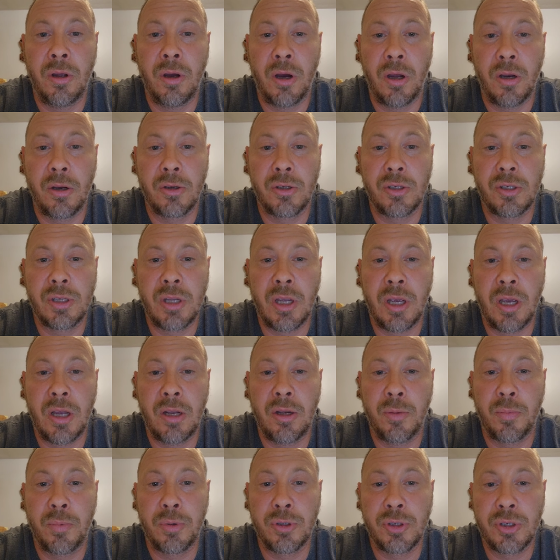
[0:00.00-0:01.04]
understand
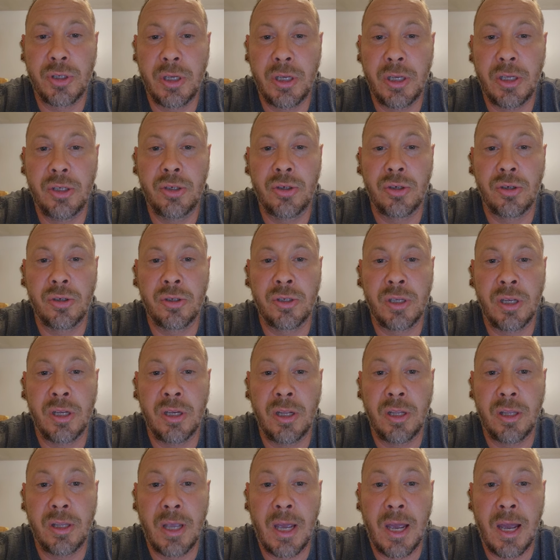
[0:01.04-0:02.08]
the procedures and
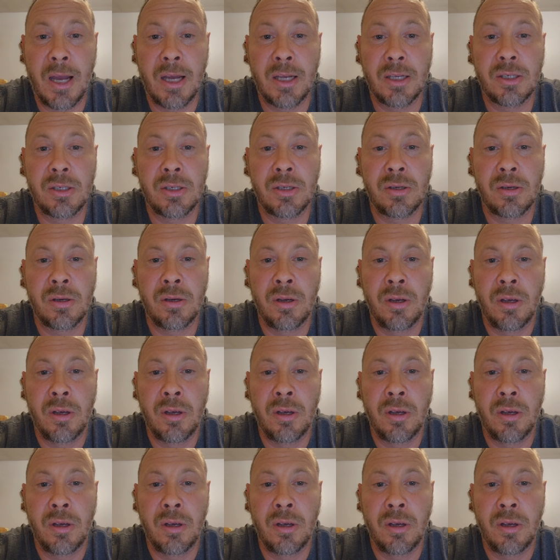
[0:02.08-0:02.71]
the tasks